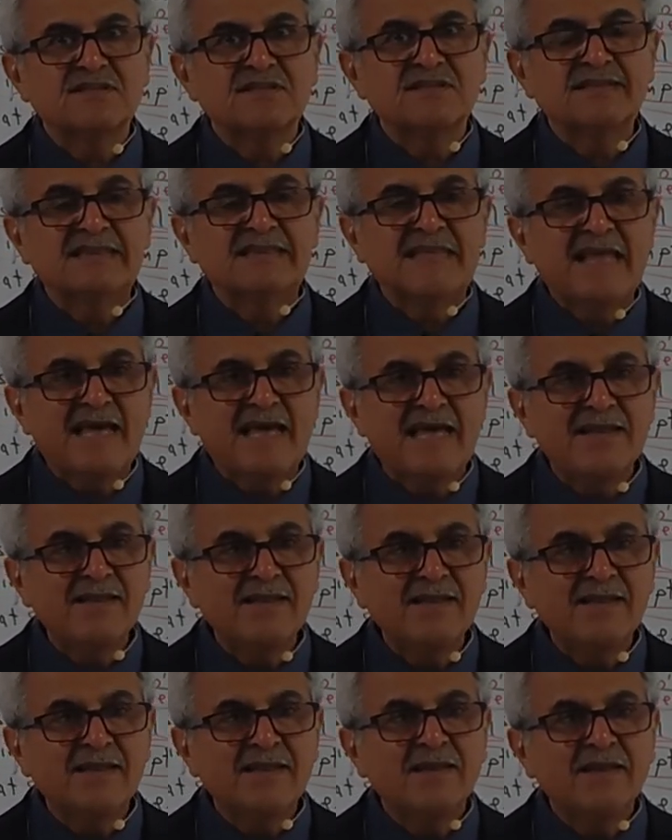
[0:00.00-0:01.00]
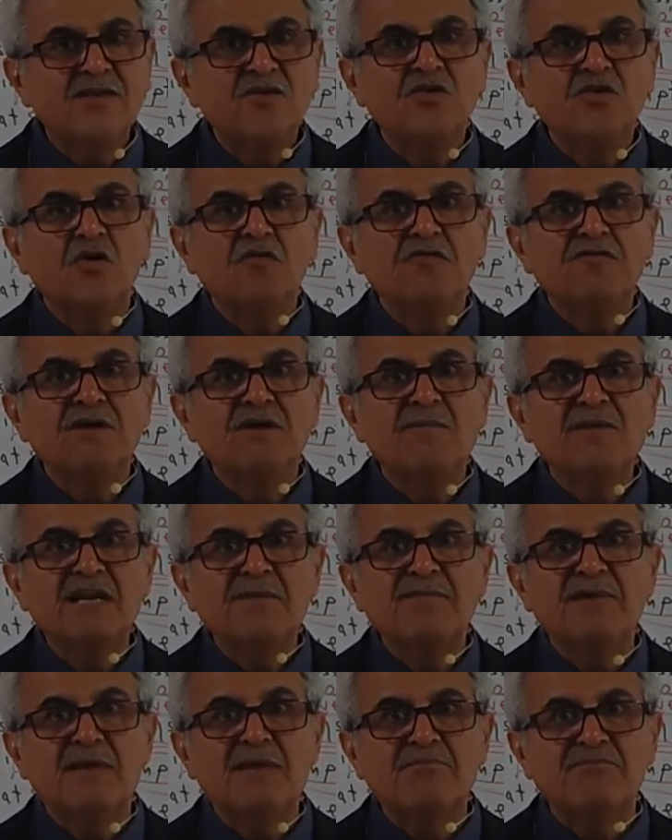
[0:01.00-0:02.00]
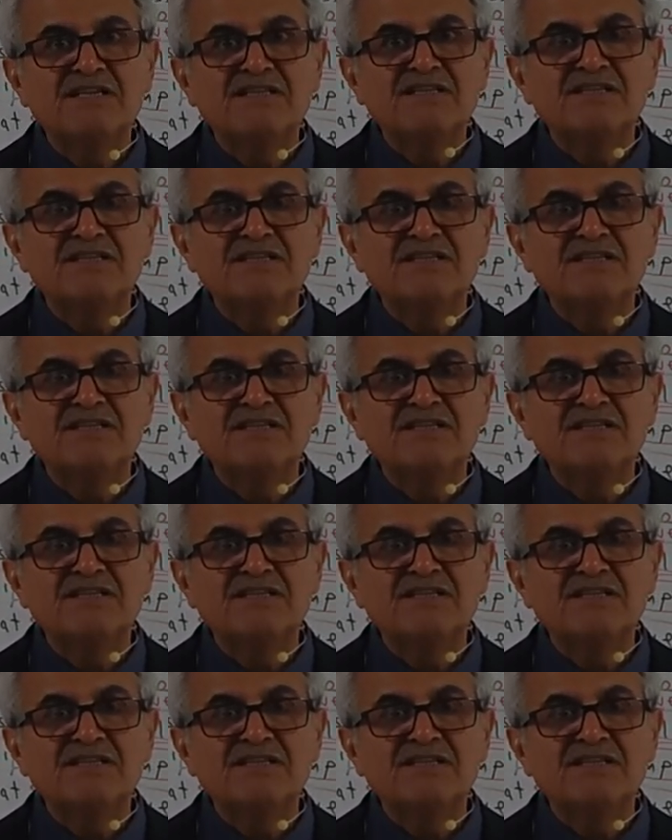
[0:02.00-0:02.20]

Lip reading: Then your family members,